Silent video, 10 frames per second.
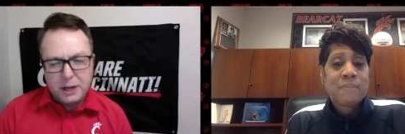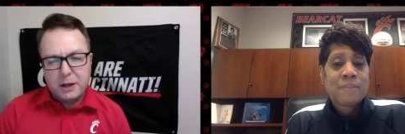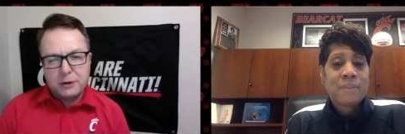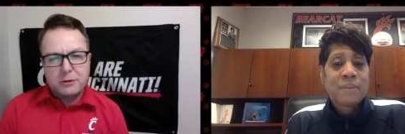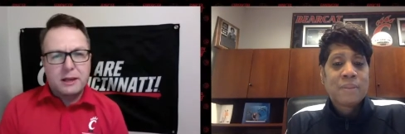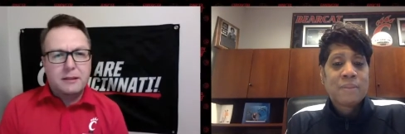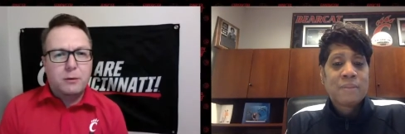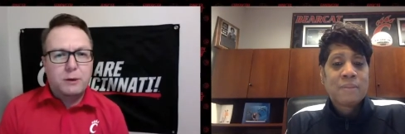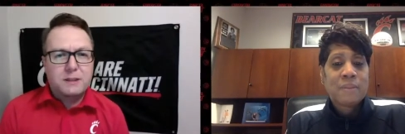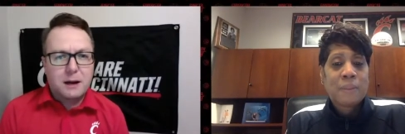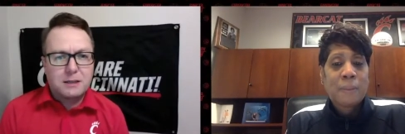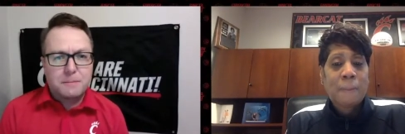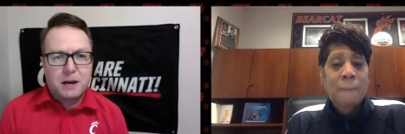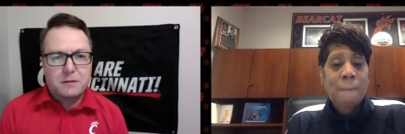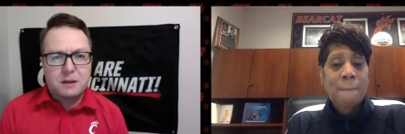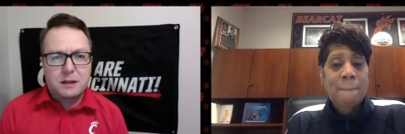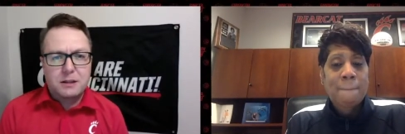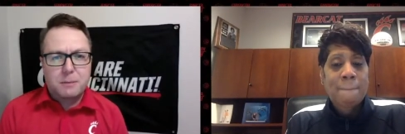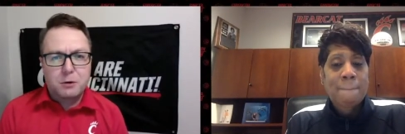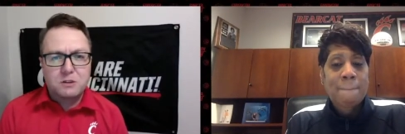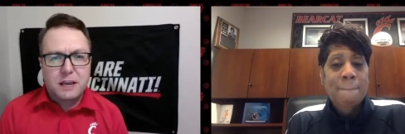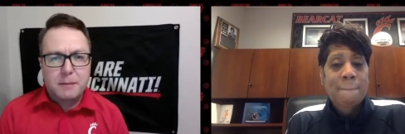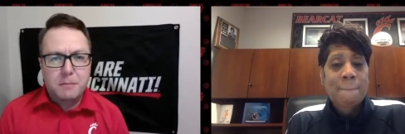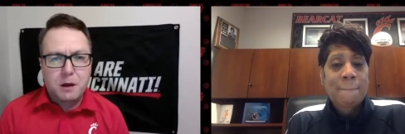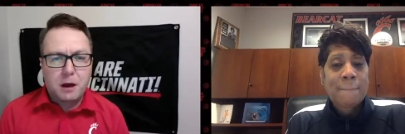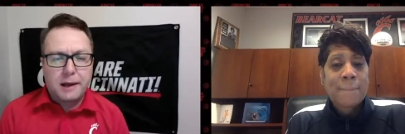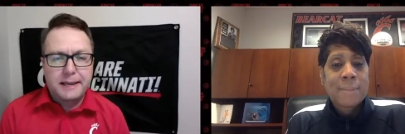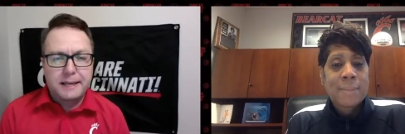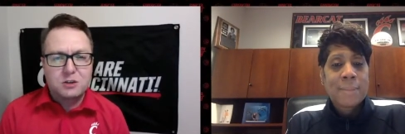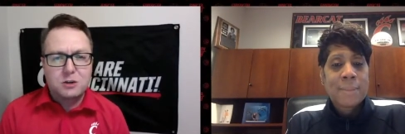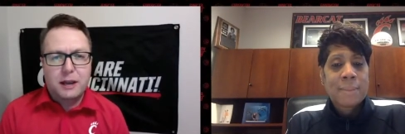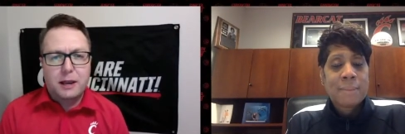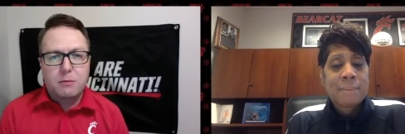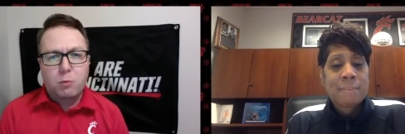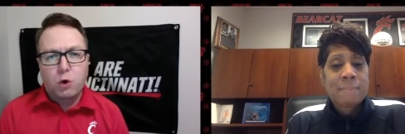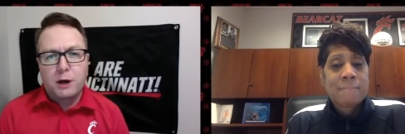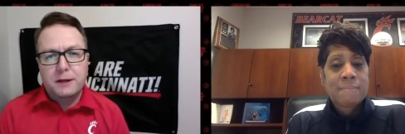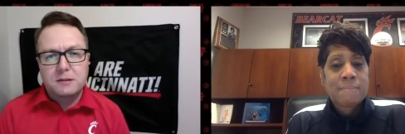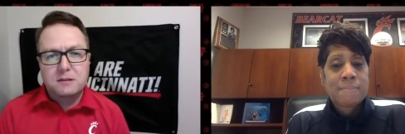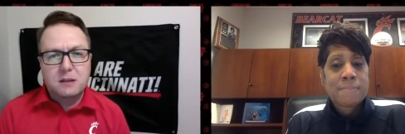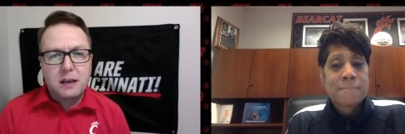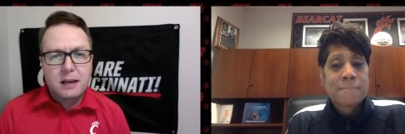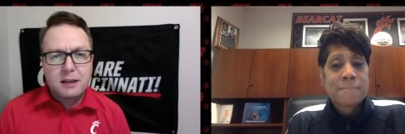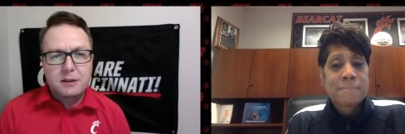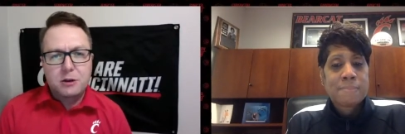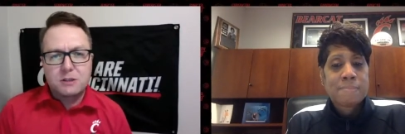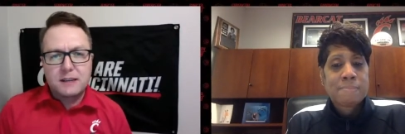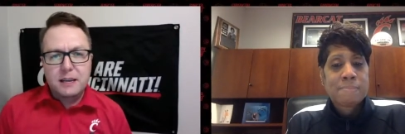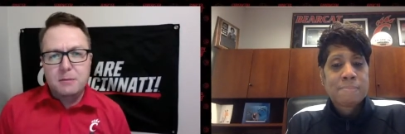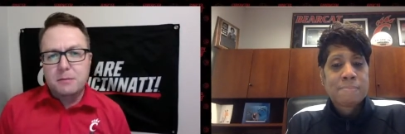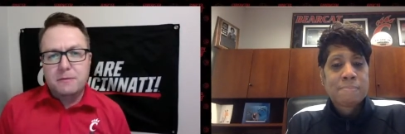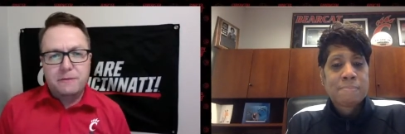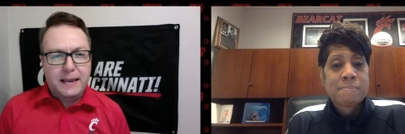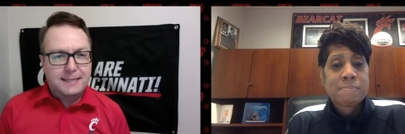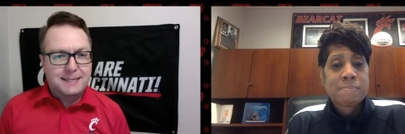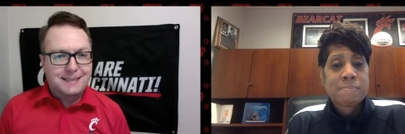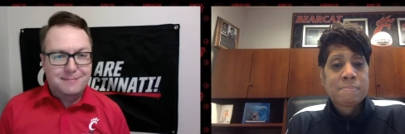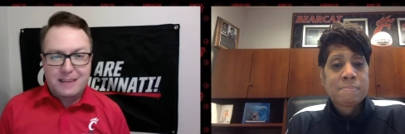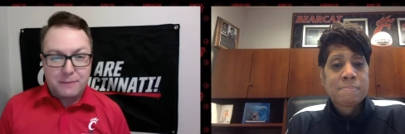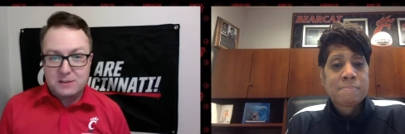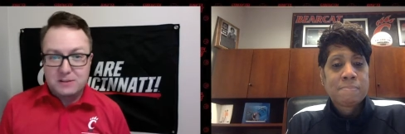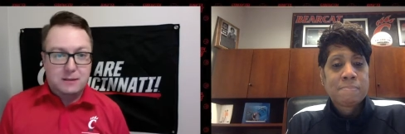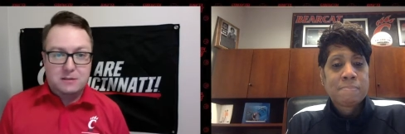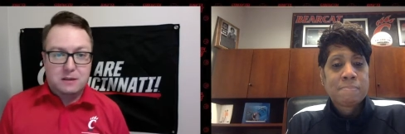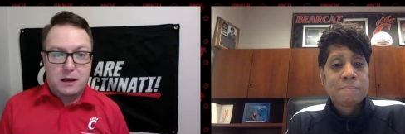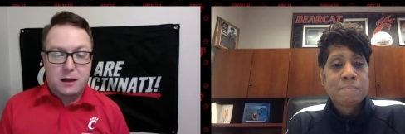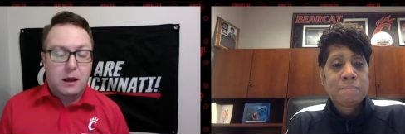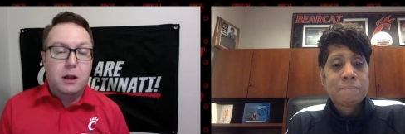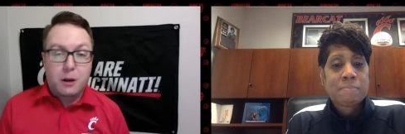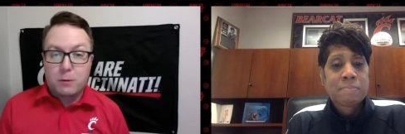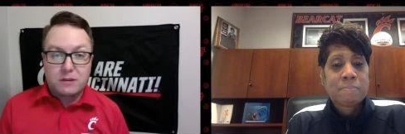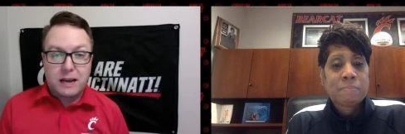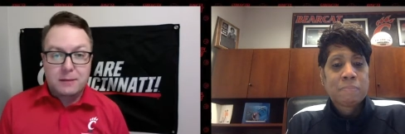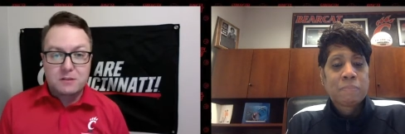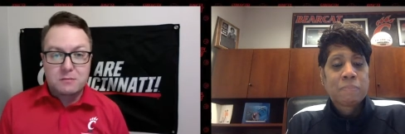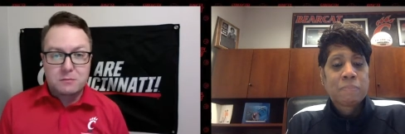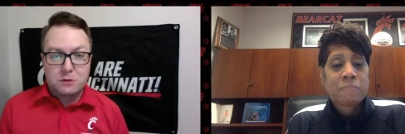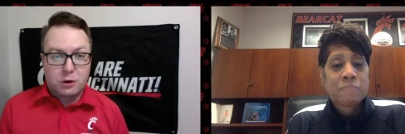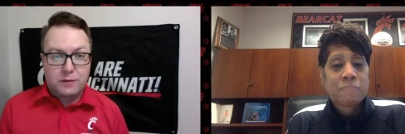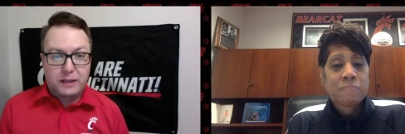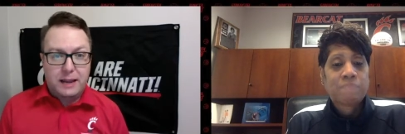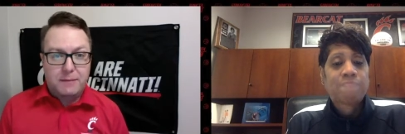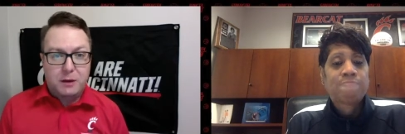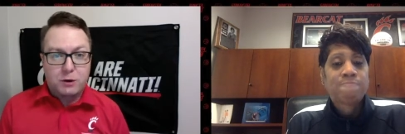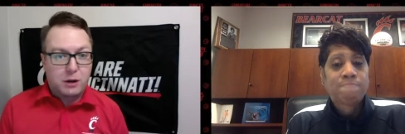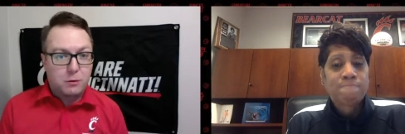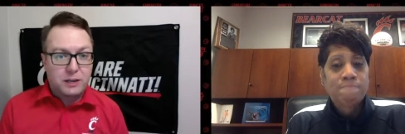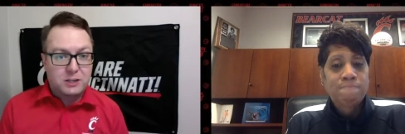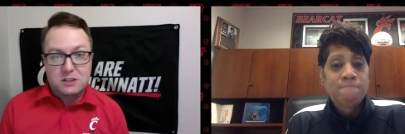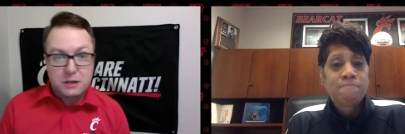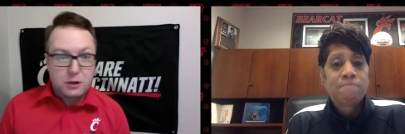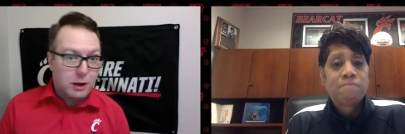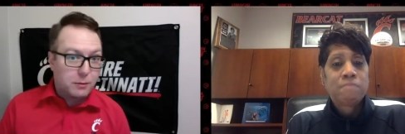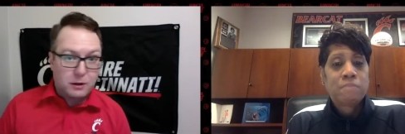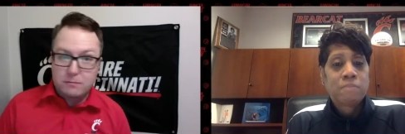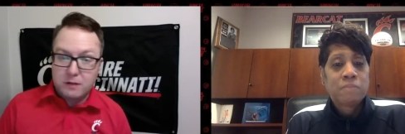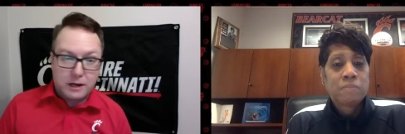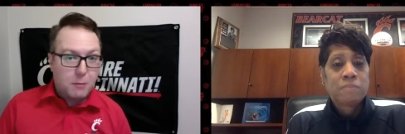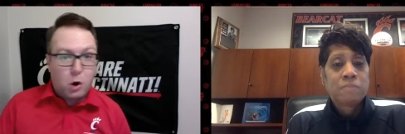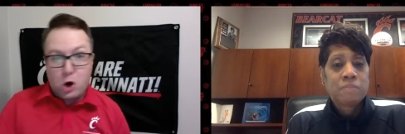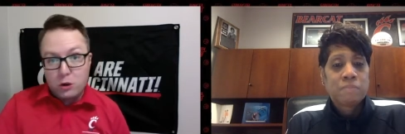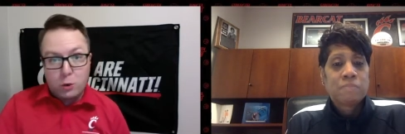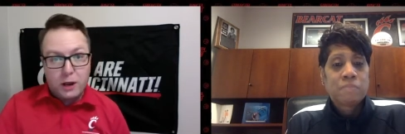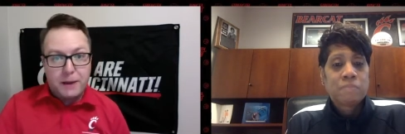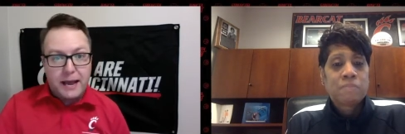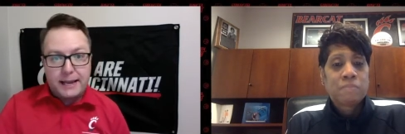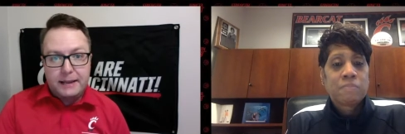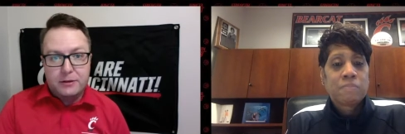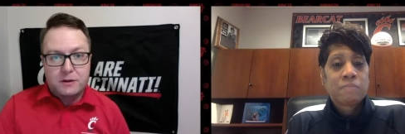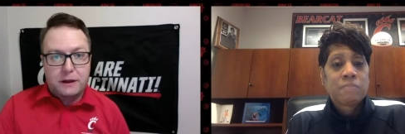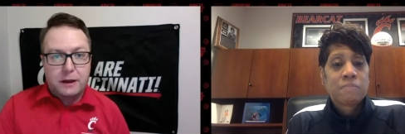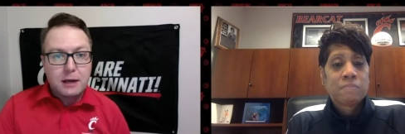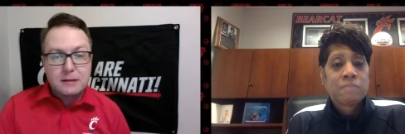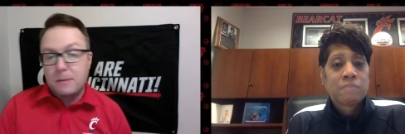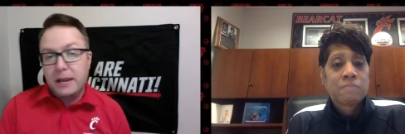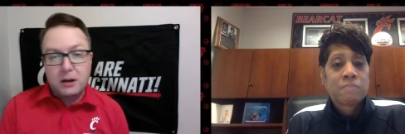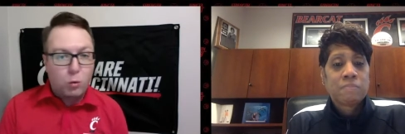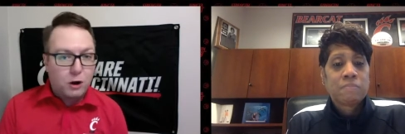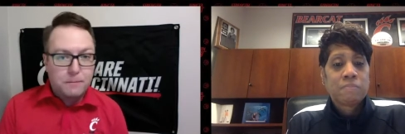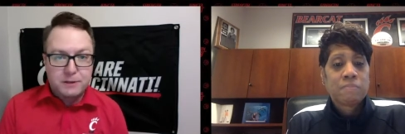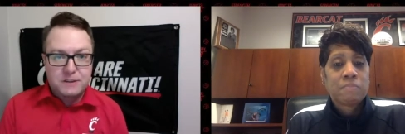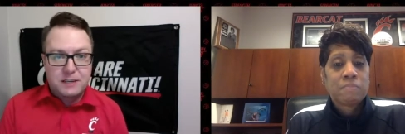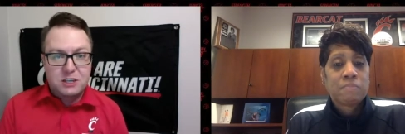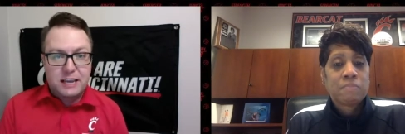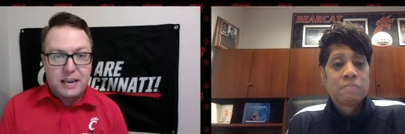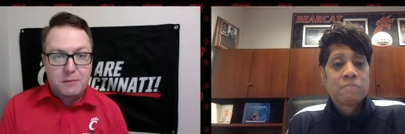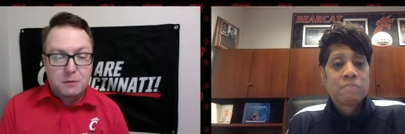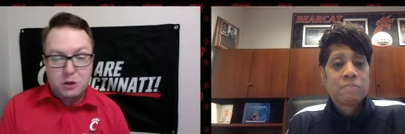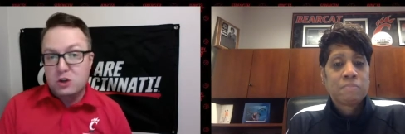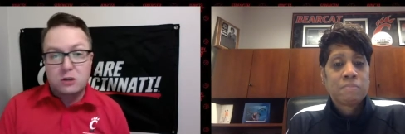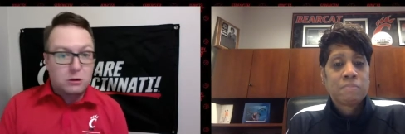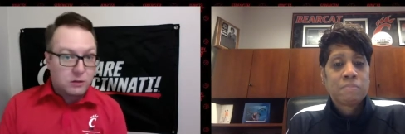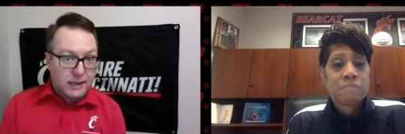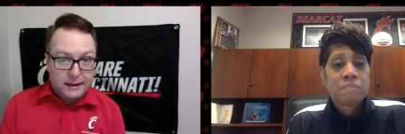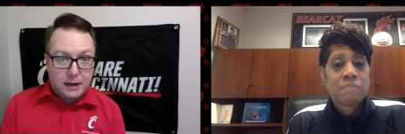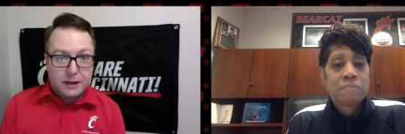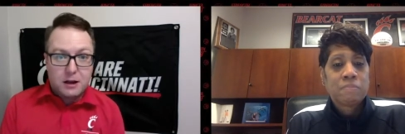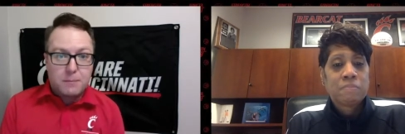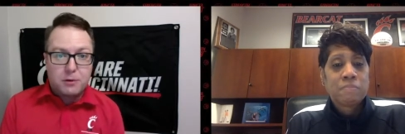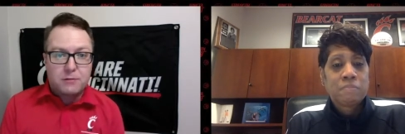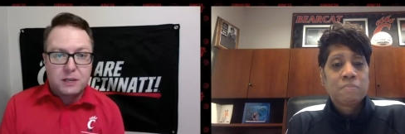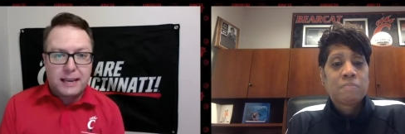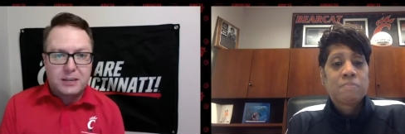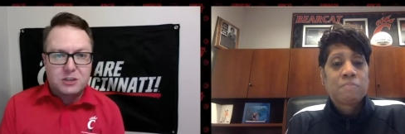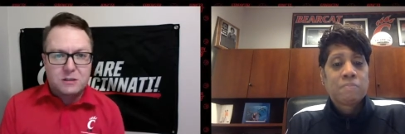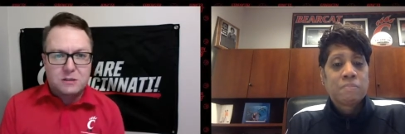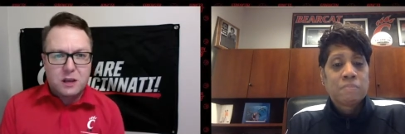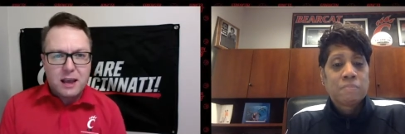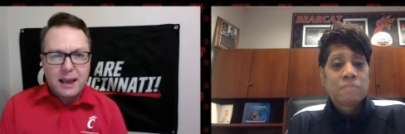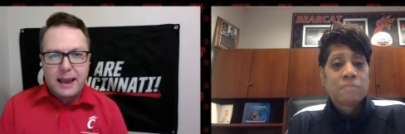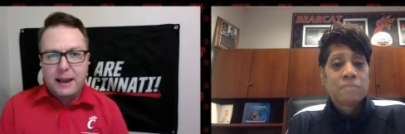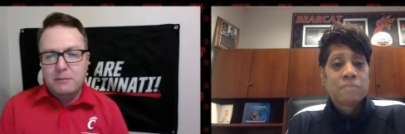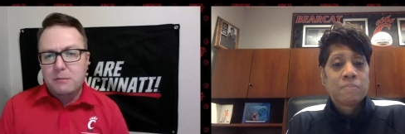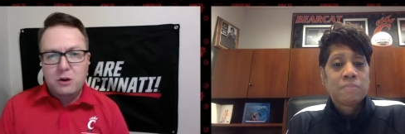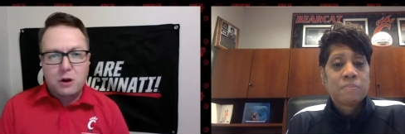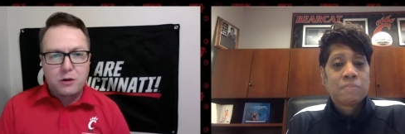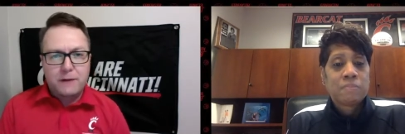Speaker 1: Another thing that we talked about uh, in the post game uh, yesterday was your team faced deficits uh, a number of times during the game that were double digits, and you're able to, to come all the way back either to, to make it a one possession game. You took the lead on a couple of occasions, and you know you